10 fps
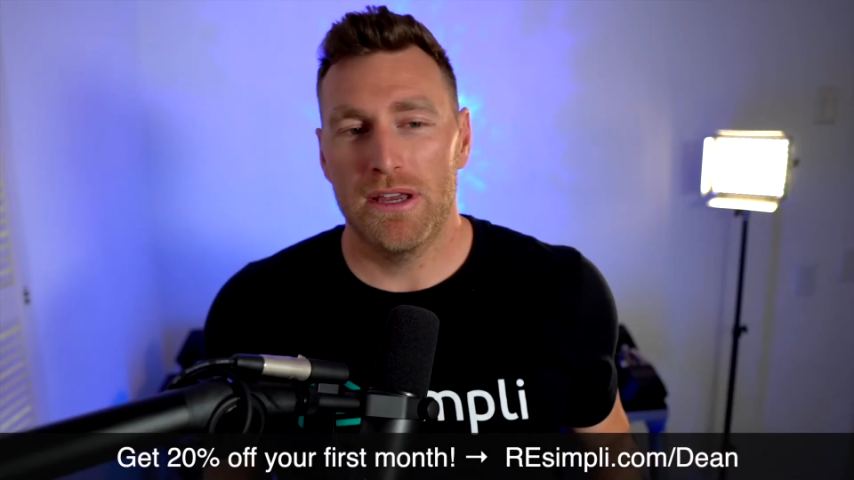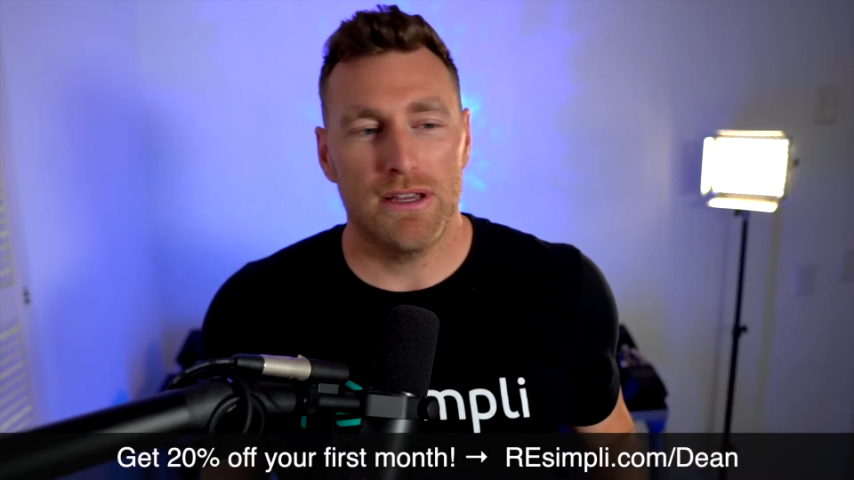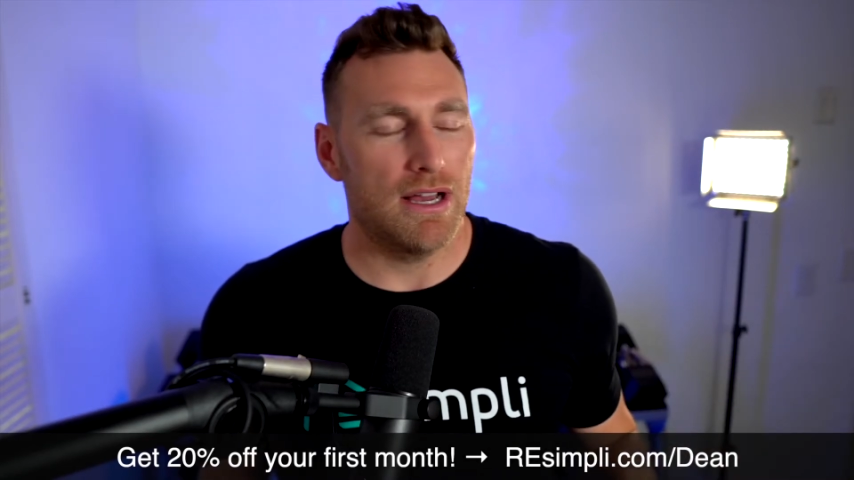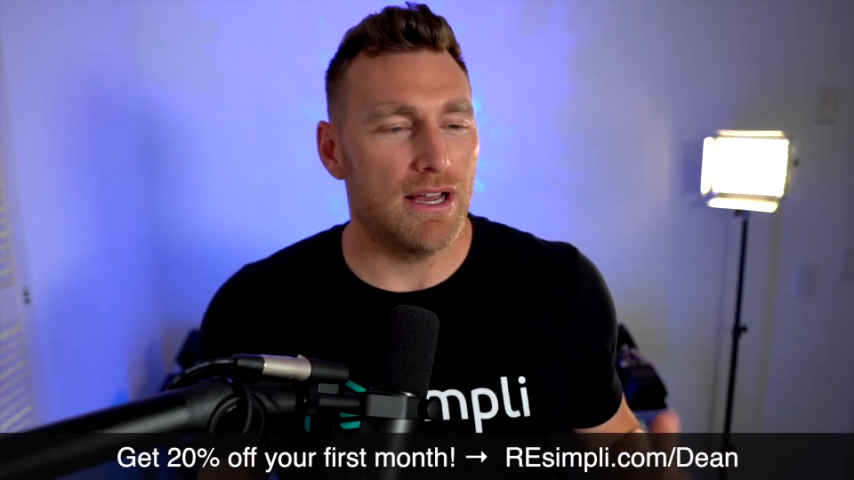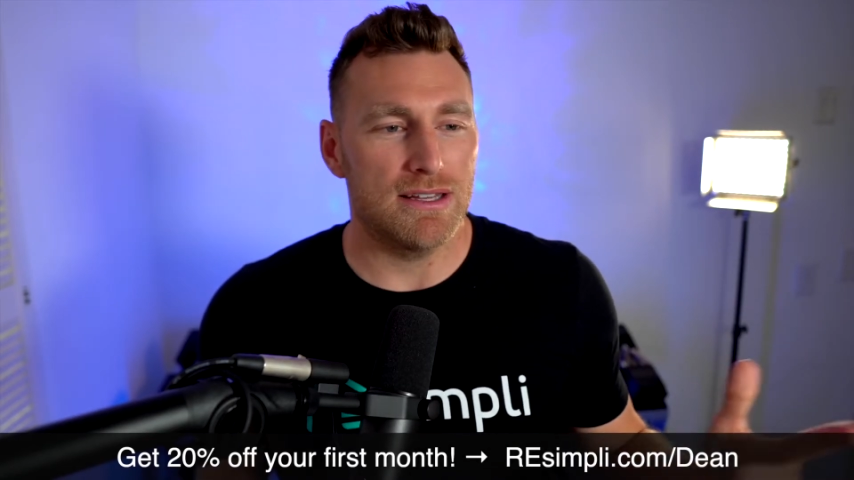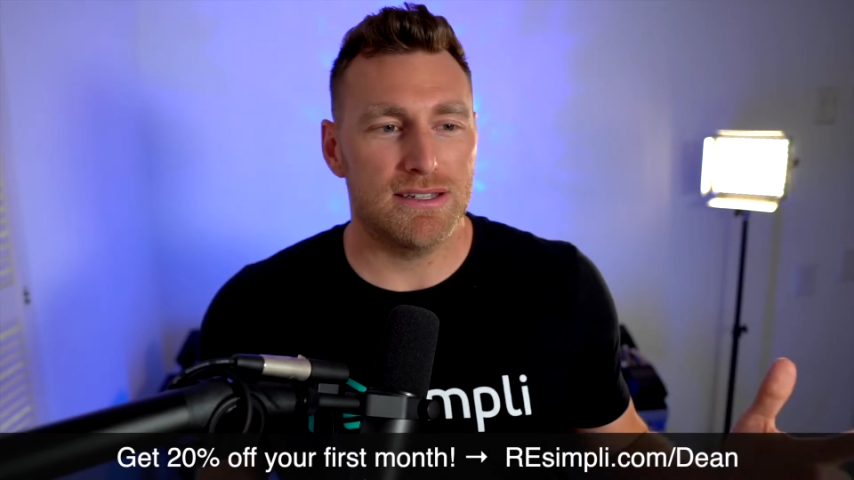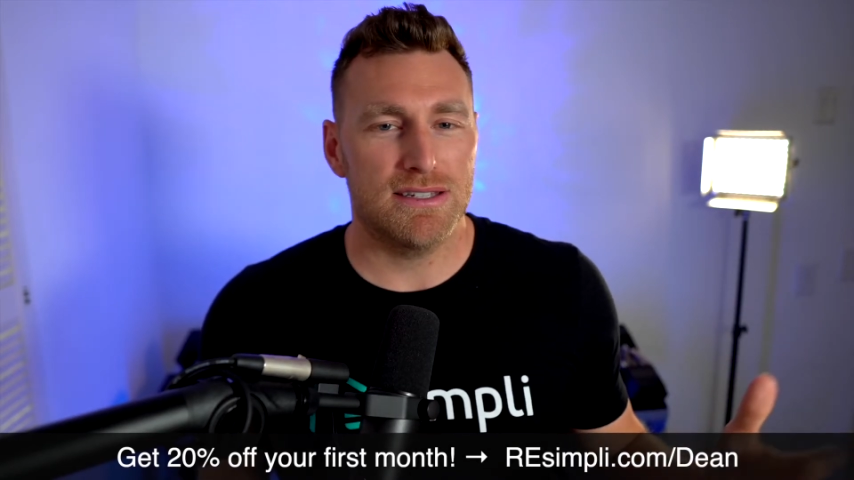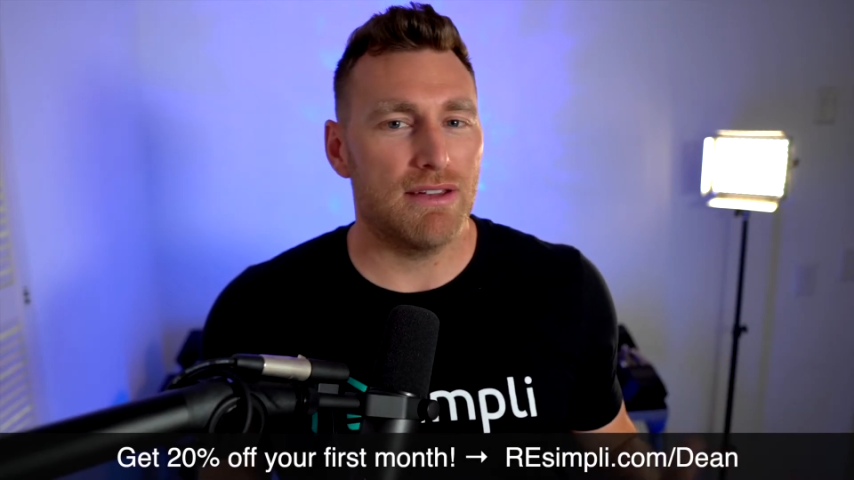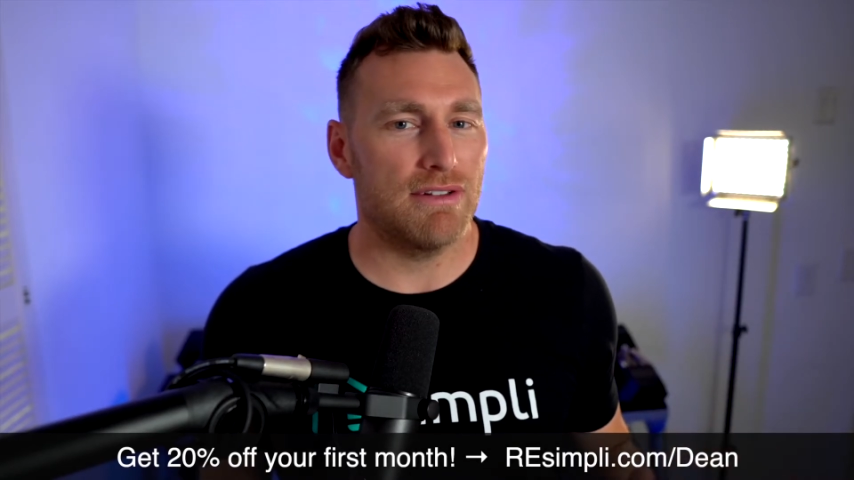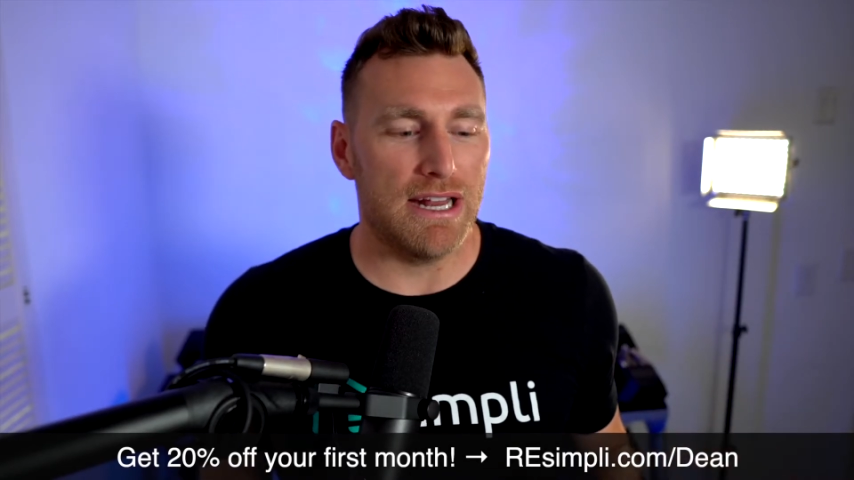
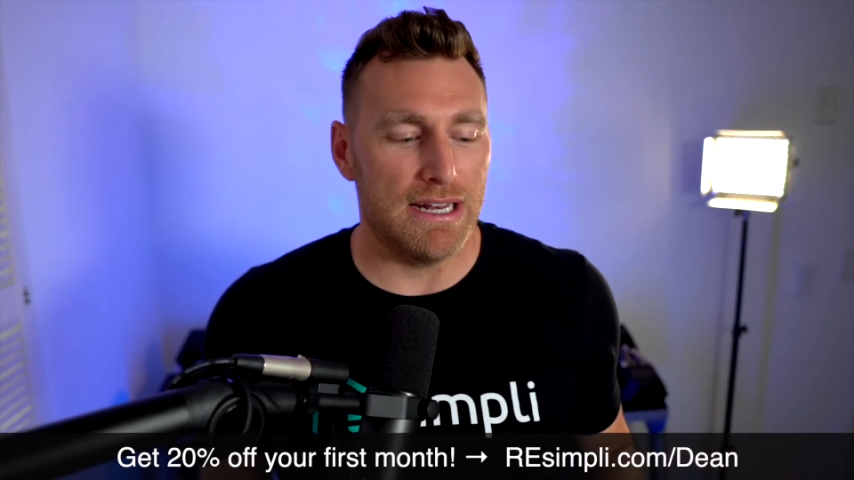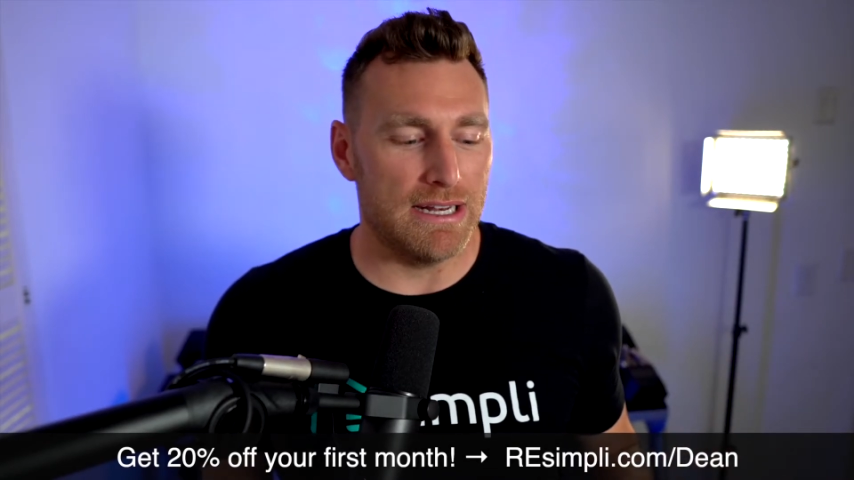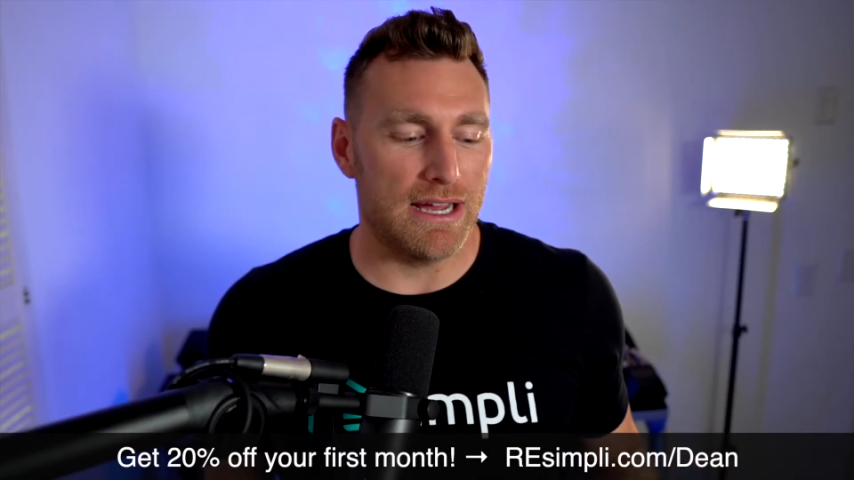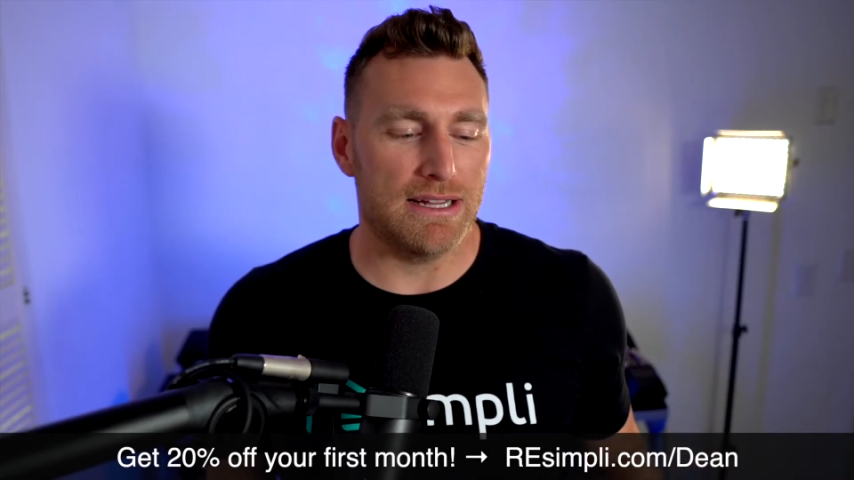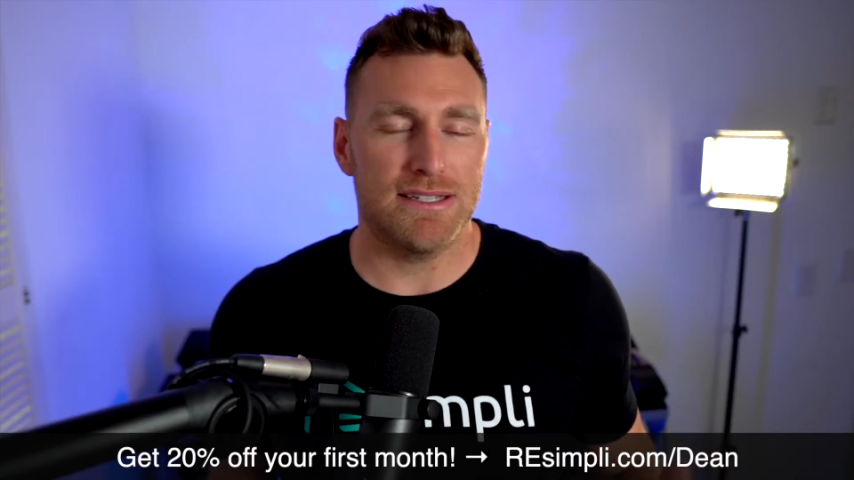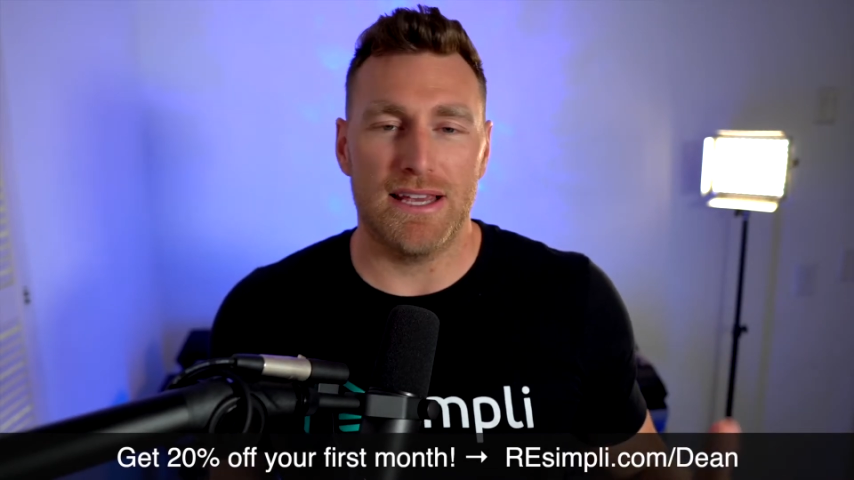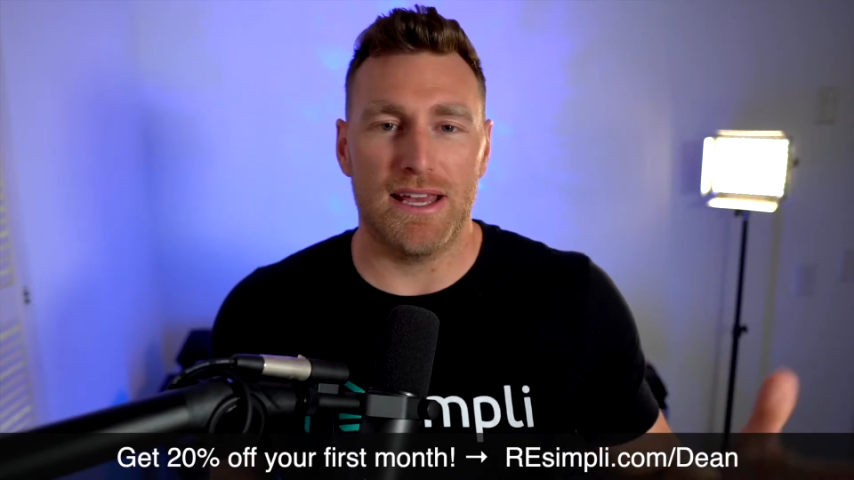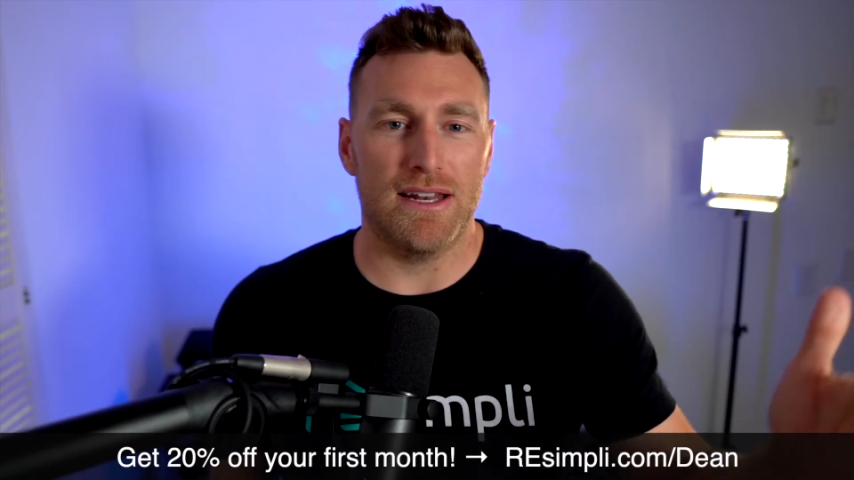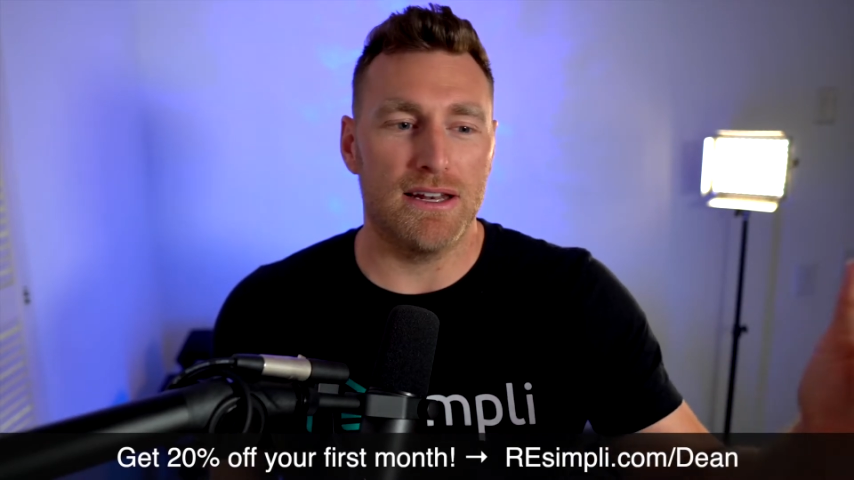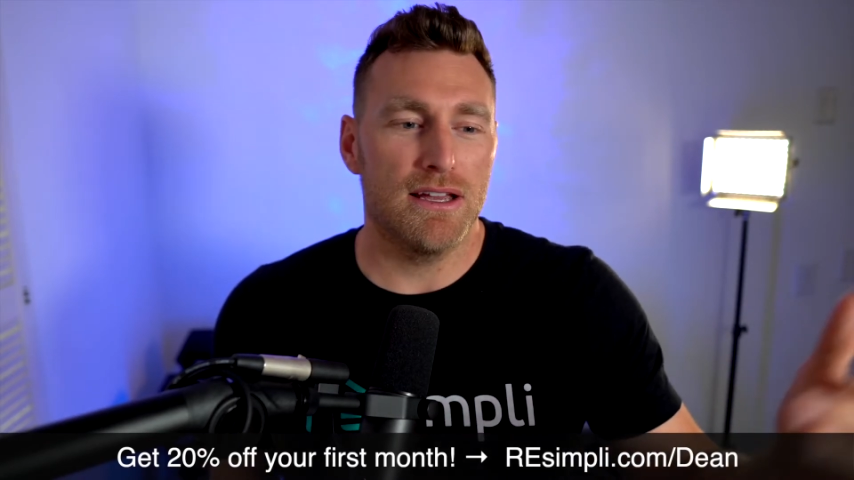7, 8, 9,
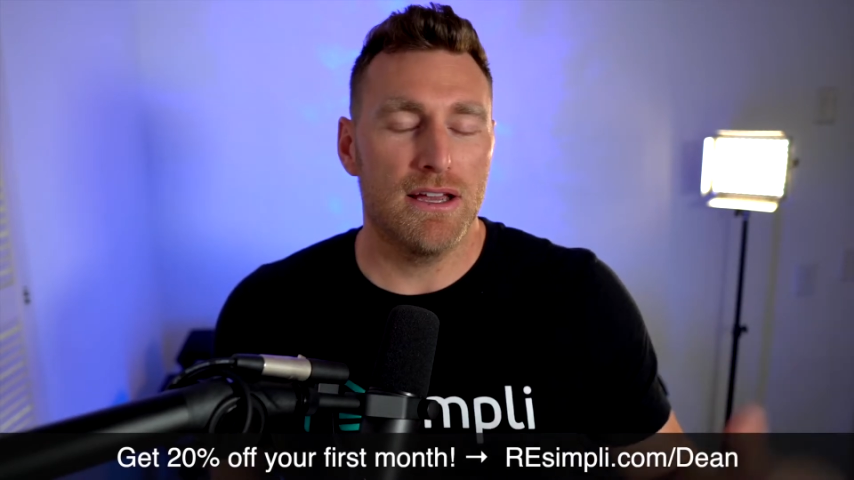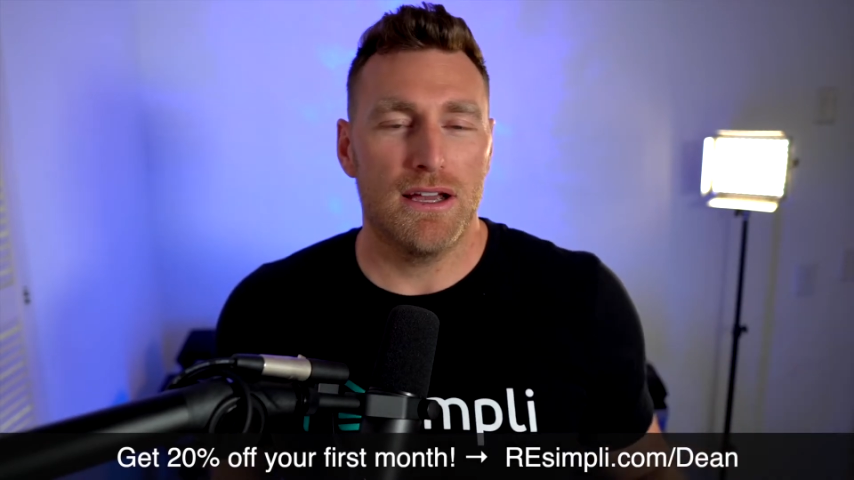10